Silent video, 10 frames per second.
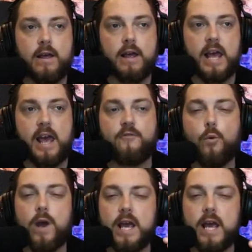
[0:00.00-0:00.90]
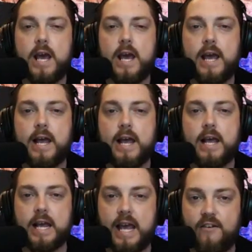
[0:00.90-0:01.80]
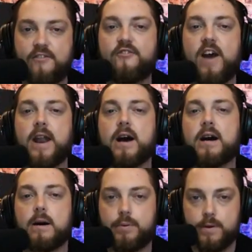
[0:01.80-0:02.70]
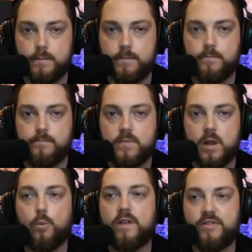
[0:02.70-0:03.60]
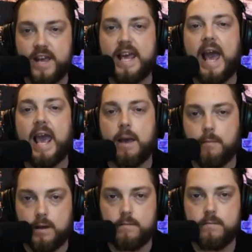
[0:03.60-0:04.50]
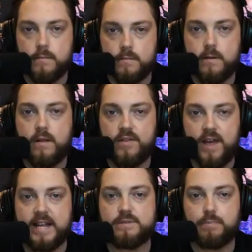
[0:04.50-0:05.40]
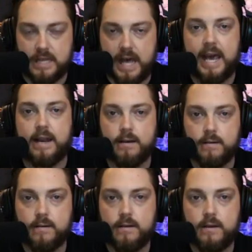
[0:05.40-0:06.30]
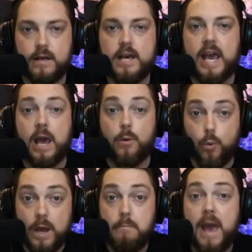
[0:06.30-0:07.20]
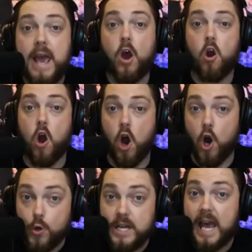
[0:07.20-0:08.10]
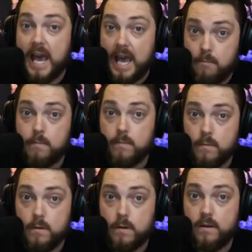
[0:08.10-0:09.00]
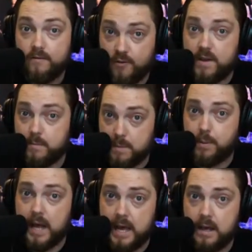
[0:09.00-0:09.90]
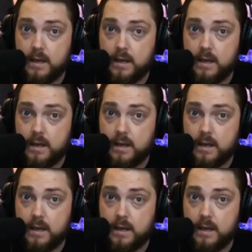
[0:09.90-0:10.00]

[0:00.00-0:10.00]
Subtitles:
if we get fed up with the game that is played and we make our own game for them to play,